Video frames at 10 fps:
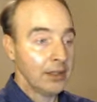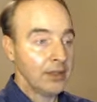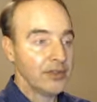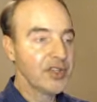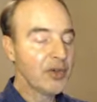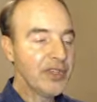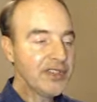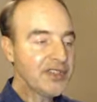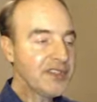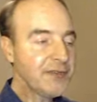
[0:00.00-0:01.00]
So
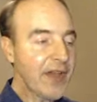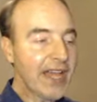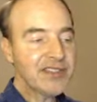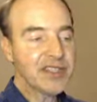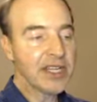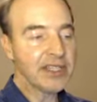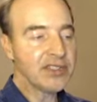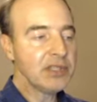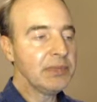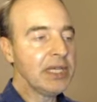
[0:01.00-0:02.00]
this is fascinating
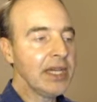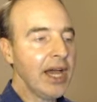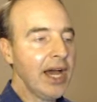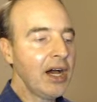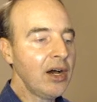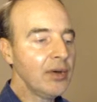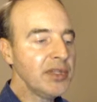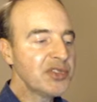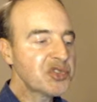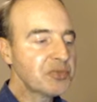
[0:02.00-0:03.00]
to me how,
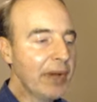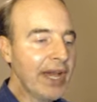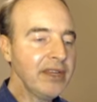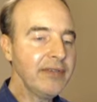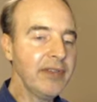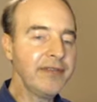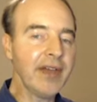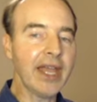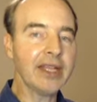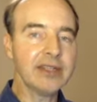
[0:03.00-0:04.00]
in spite of the
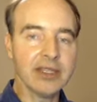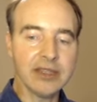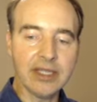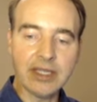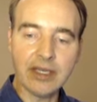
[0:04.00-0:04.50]
fact that the